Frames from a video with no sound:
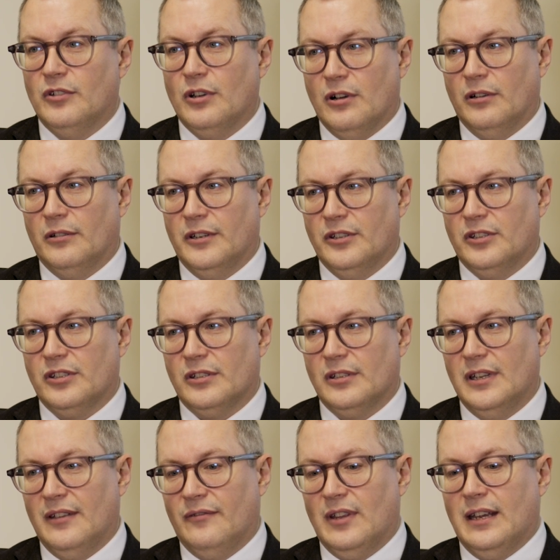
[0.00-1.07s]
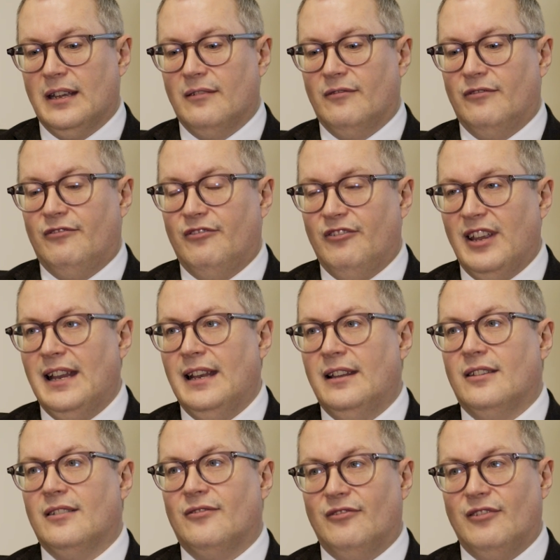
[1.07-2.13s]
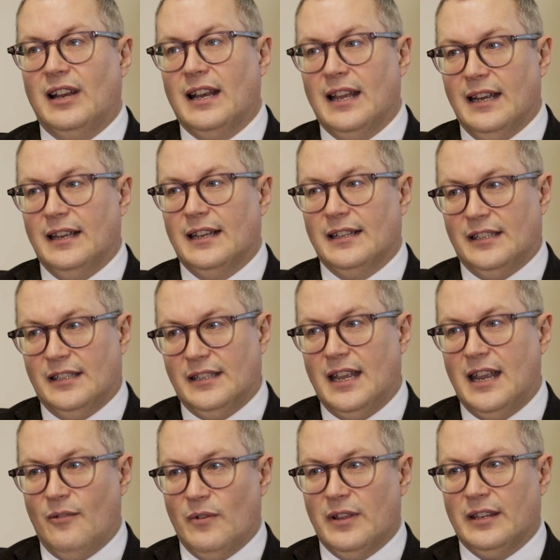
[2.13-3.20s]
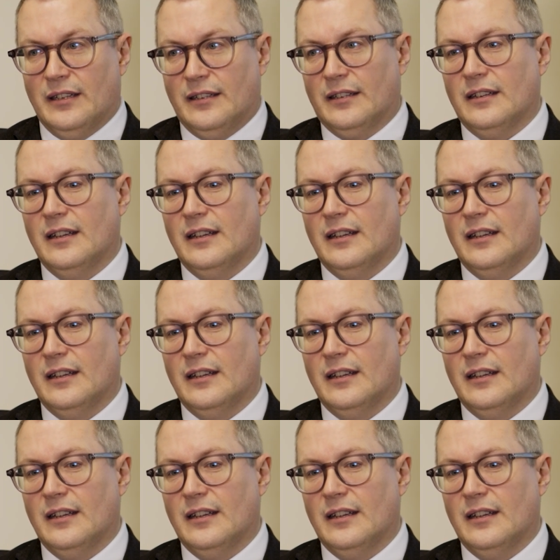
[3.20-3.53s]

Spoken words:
tolerance, if they can feel the feeling and stay with it